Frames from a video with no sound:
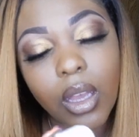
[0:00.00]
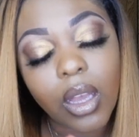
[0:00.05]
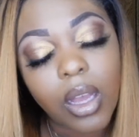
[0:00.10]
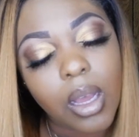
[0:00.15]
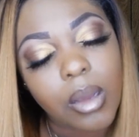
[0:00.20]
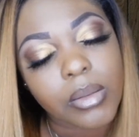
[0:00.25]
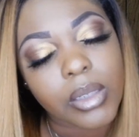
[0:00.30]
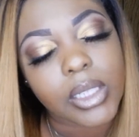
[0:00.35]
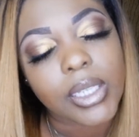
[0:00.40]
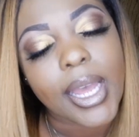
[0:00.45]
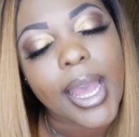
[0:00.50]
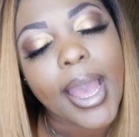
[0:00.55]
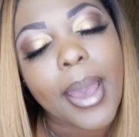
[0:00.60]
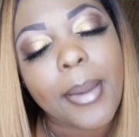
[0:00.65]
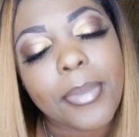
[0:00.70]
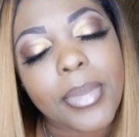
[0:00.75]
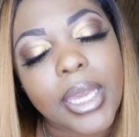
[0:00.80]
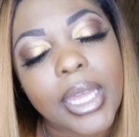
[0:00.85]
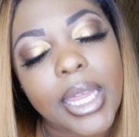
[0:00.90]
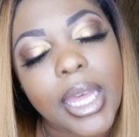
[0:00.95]
I'm just
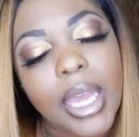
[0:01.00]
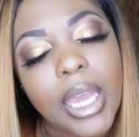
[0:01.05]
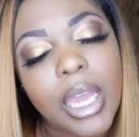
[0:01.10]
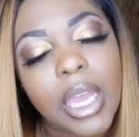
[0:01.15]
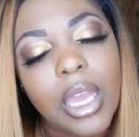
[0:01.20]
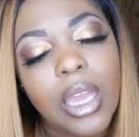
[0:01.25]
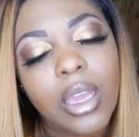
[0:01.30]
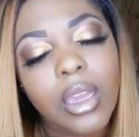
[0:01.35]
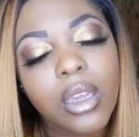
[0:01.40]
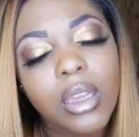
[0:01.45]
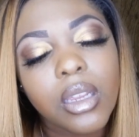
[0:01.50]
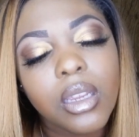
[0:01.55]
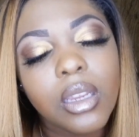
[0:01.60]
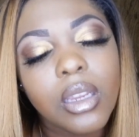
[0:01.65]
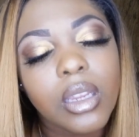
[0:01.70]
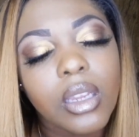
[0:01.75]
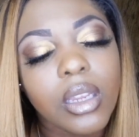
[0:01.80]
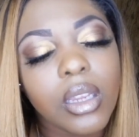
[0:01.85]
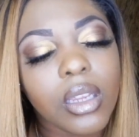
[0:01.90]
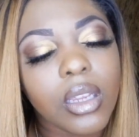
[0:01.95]
happy that
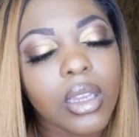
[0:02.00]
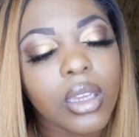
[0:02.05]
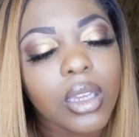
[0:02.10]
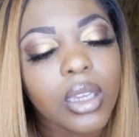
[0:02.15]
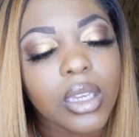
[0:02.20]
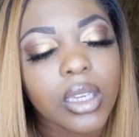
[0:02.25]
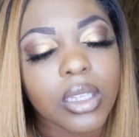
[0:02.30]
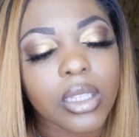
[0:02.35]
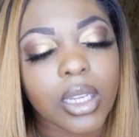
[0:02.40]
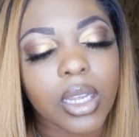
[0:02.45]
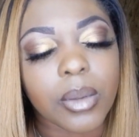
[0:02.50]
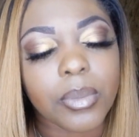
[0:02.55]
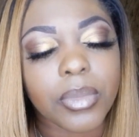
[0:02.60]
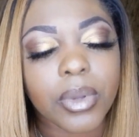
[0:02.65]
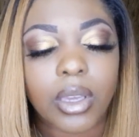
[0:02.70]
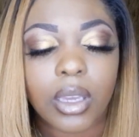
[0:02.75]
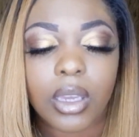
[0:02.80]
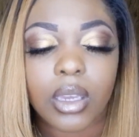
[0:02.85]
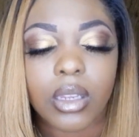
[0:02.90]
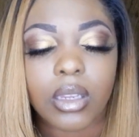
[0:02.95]
he's at
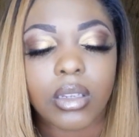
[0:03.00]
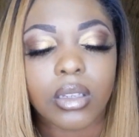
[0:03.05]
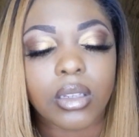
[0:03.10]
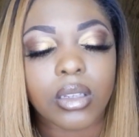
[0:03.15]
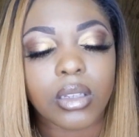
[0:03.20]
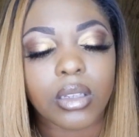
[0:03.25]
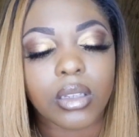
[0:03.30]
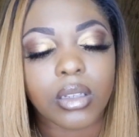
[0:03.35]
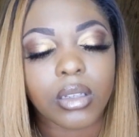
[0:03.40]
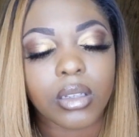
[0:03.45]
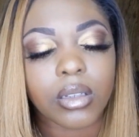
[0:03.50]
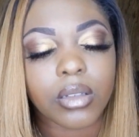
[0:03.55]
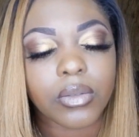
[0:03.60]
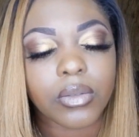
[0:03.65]
peace.